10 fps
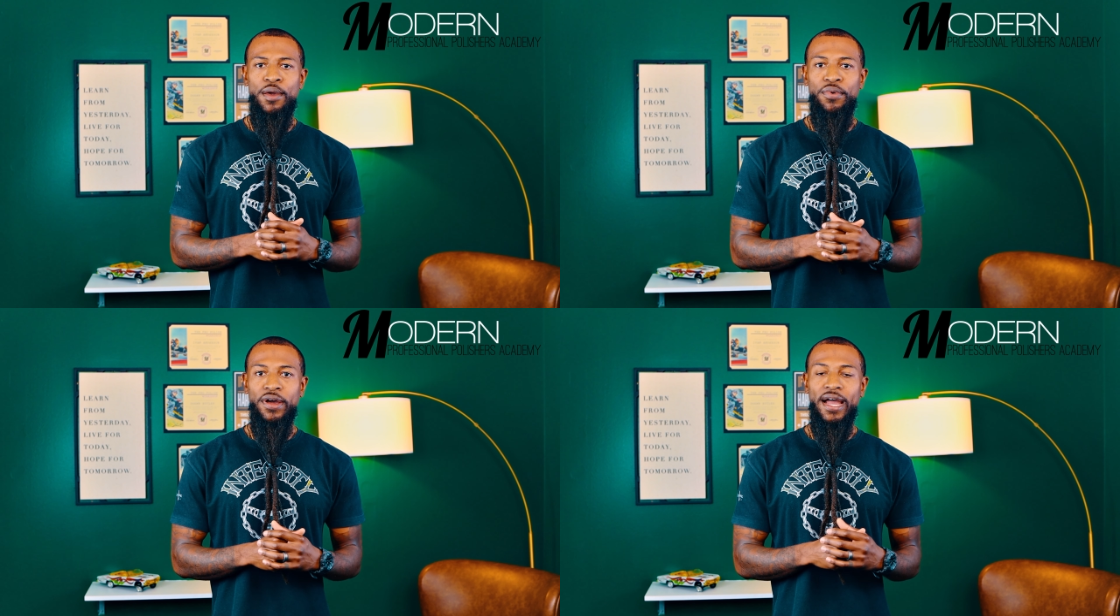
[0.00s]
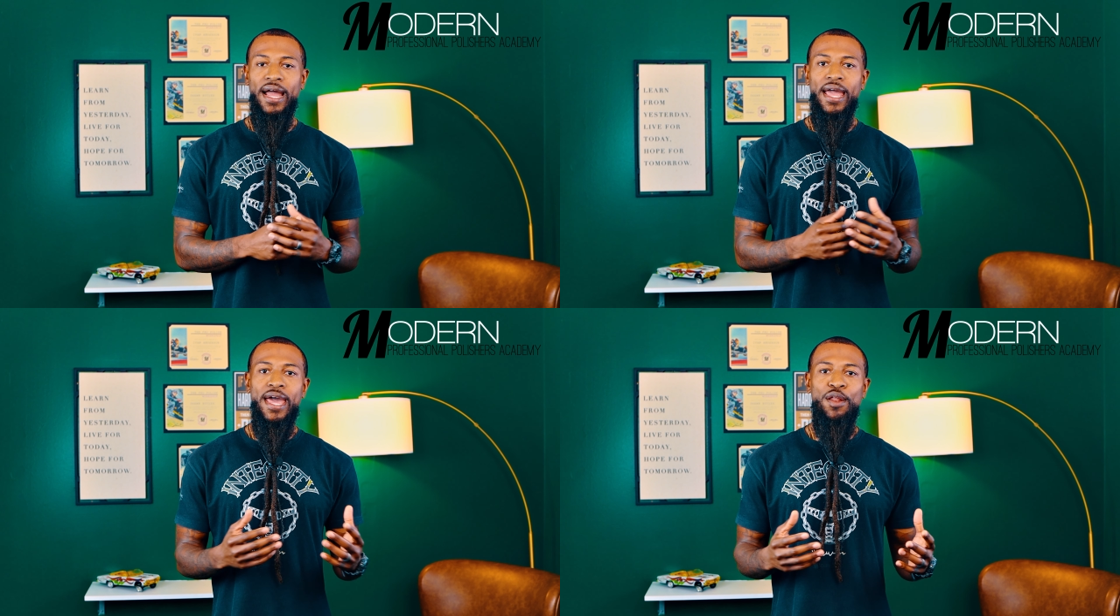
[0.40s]
but
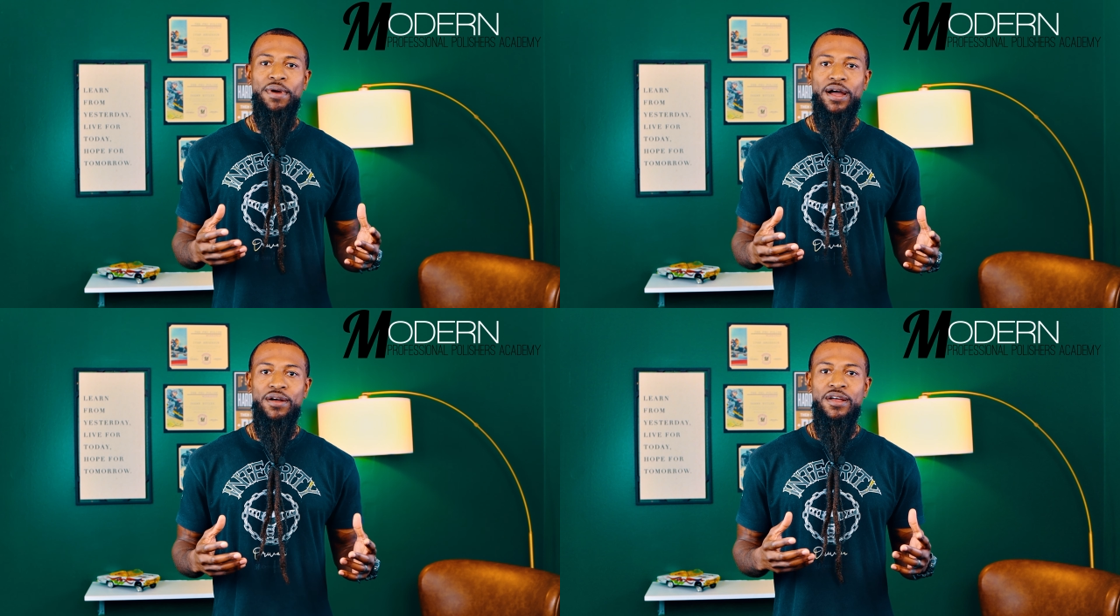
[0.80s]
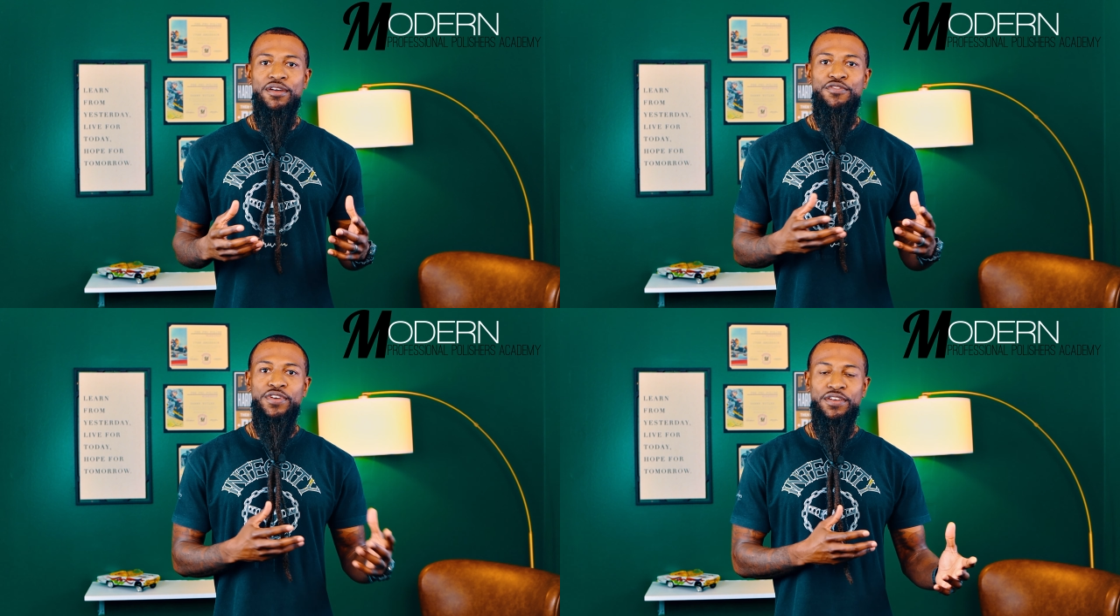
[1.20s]
I had about
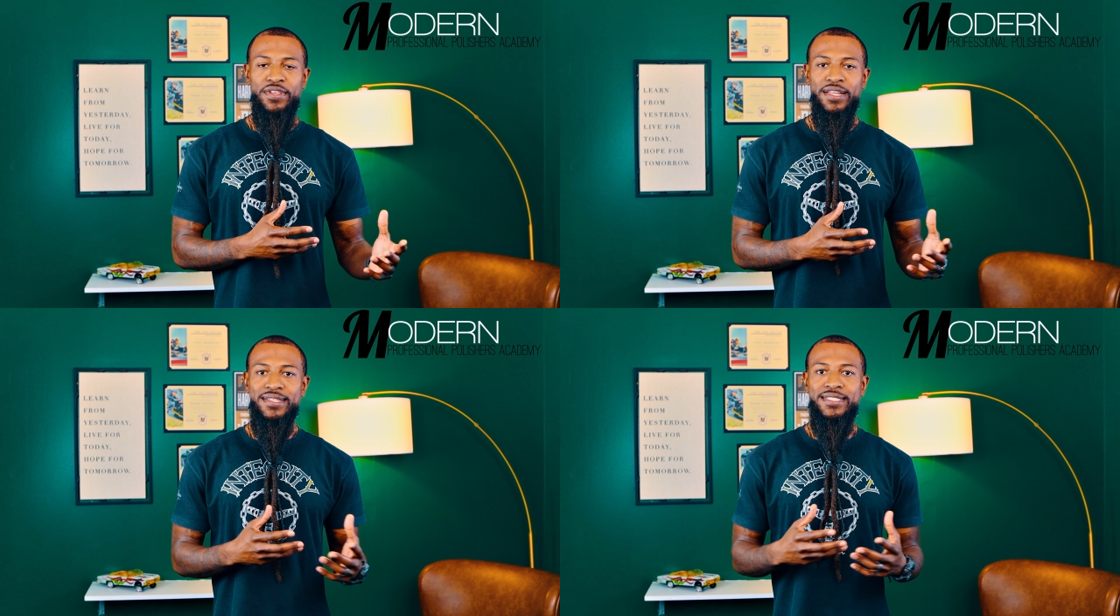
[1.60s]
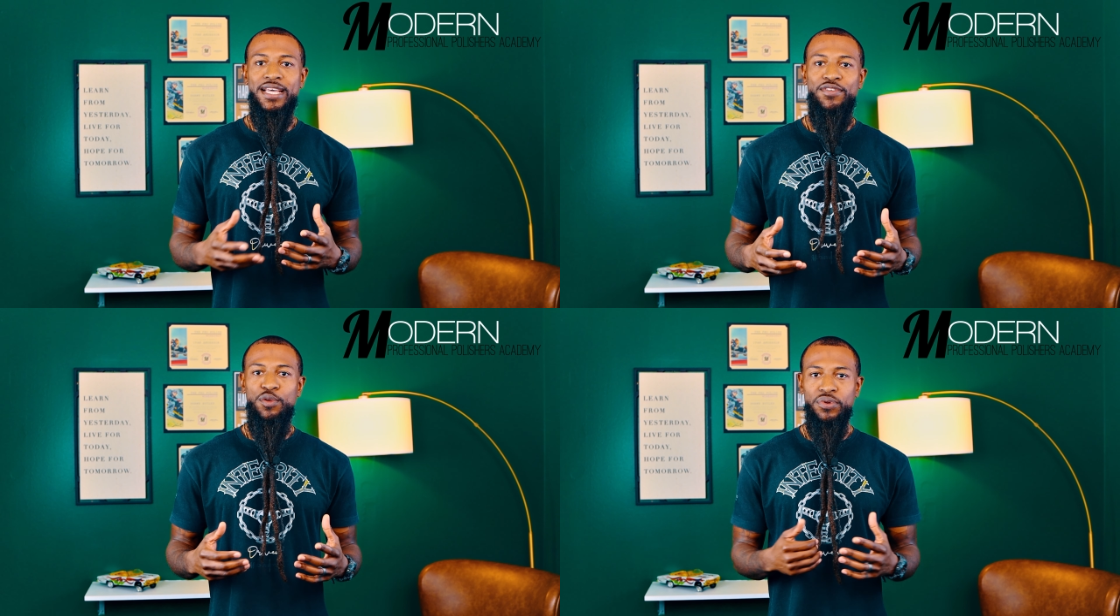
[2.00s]
50 to
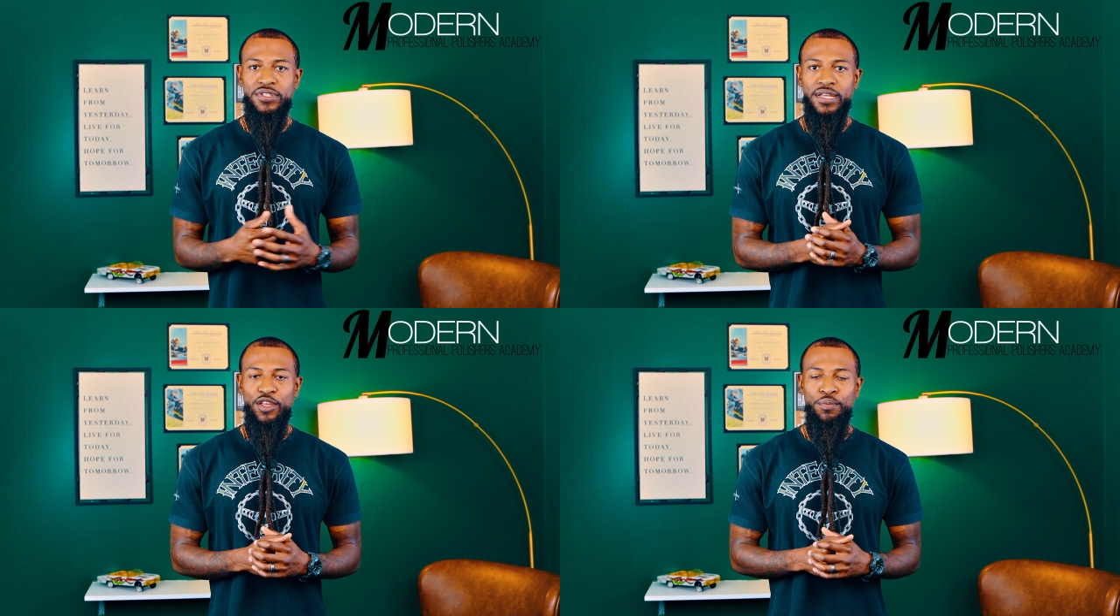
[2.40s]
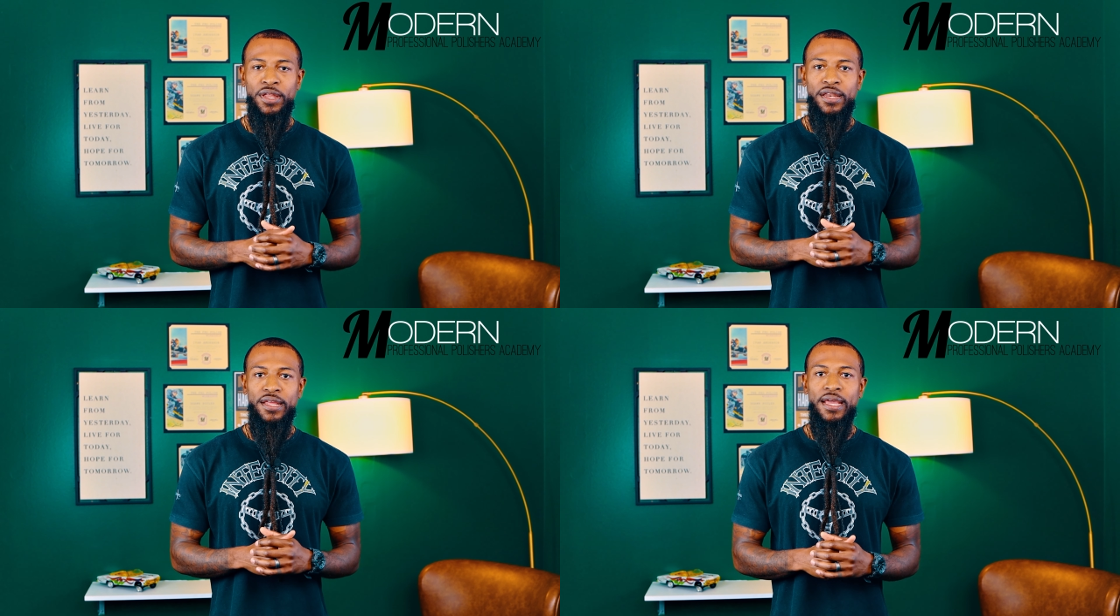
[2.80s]
70%
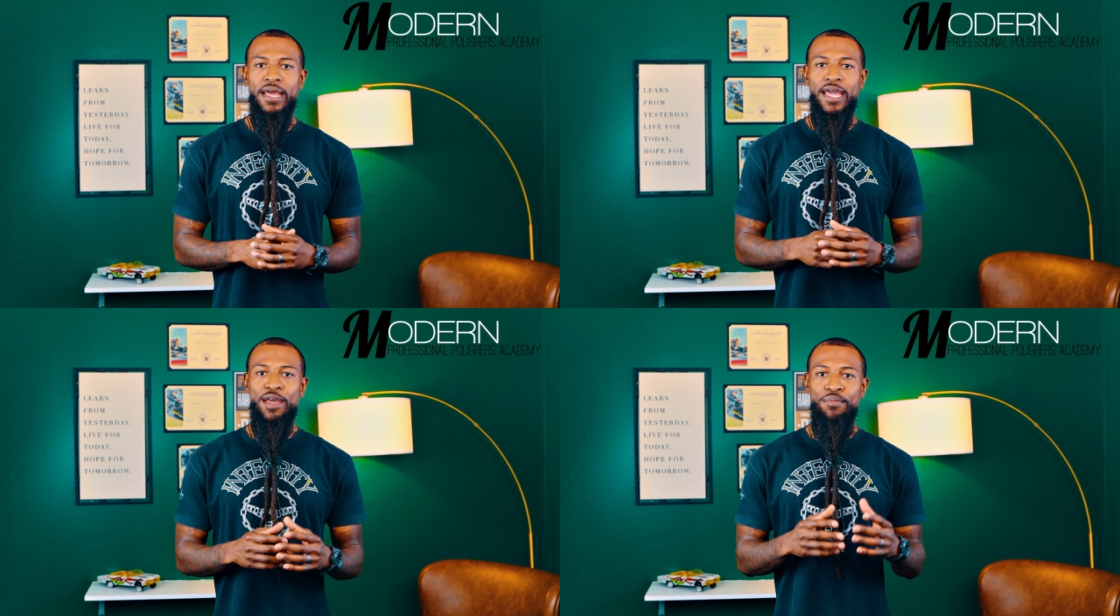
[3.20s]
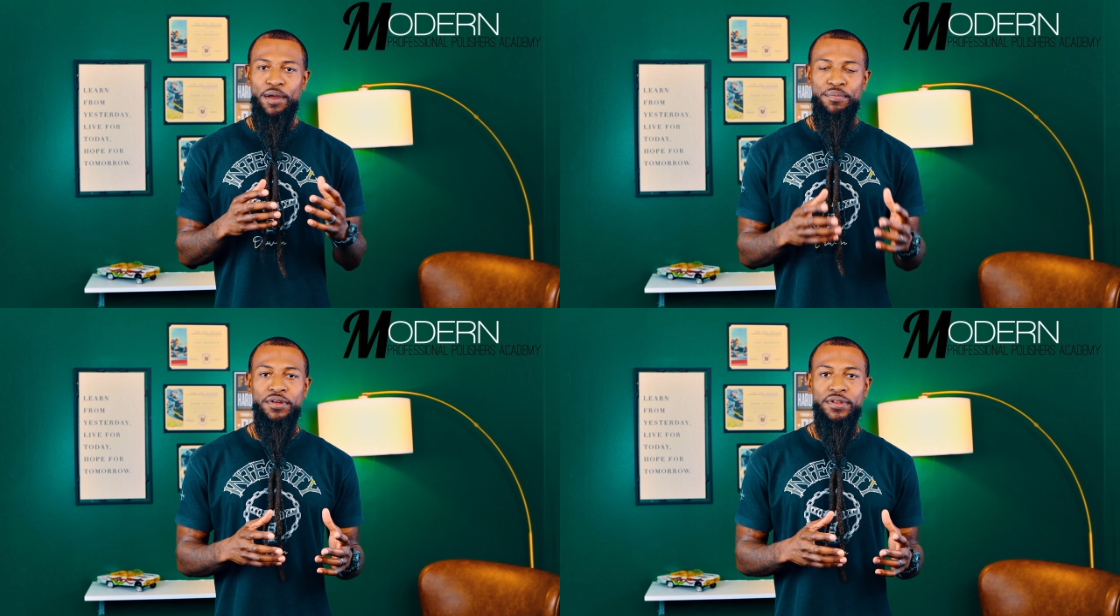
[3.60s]
humidity in
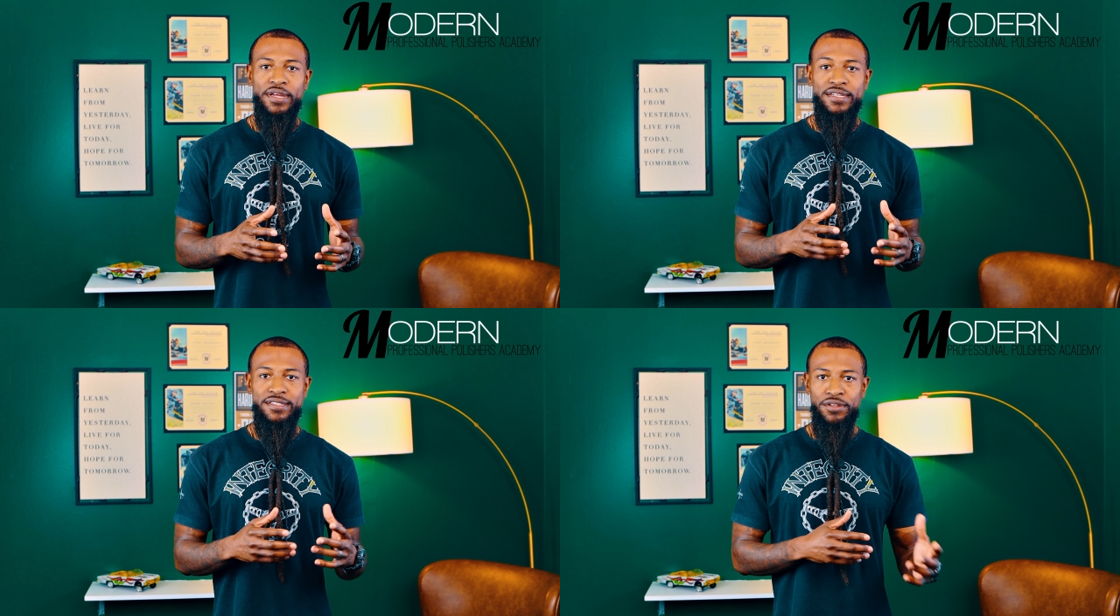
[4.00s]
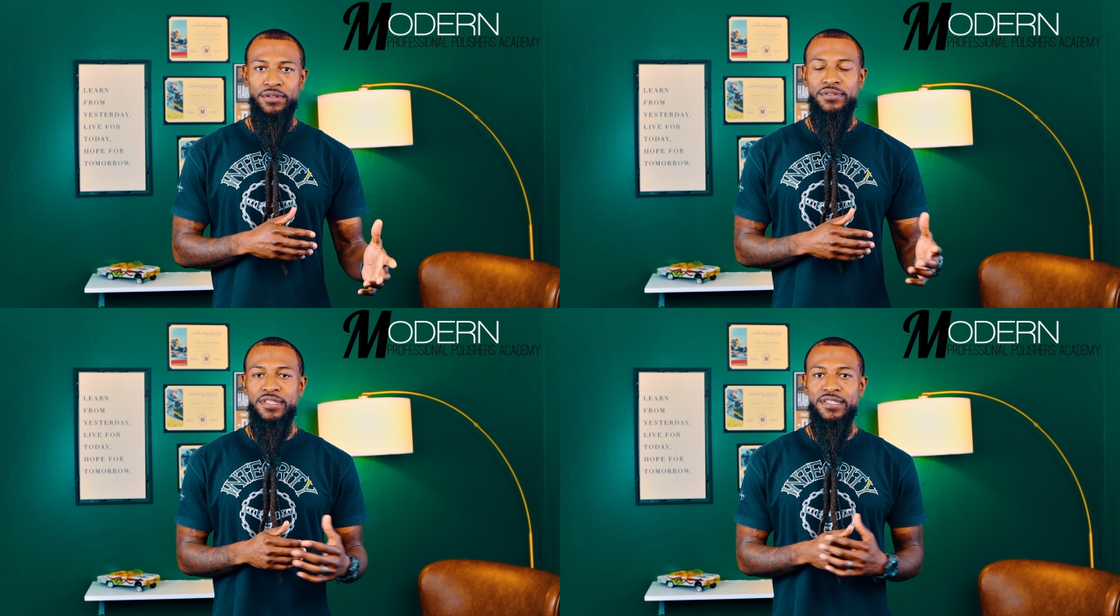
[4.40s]
my building, and still
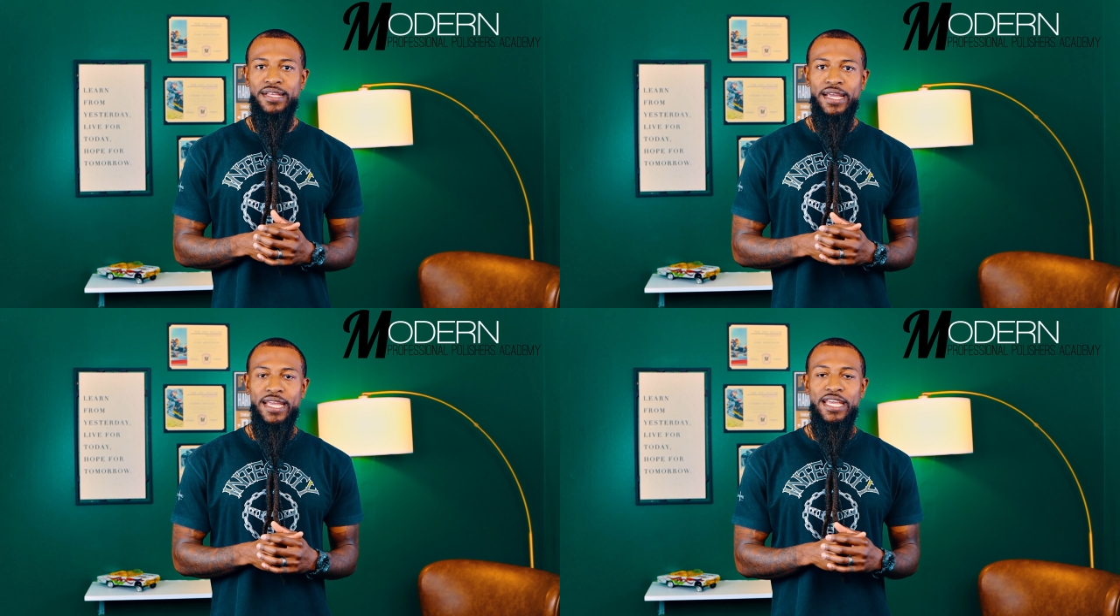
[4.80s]
do to this day,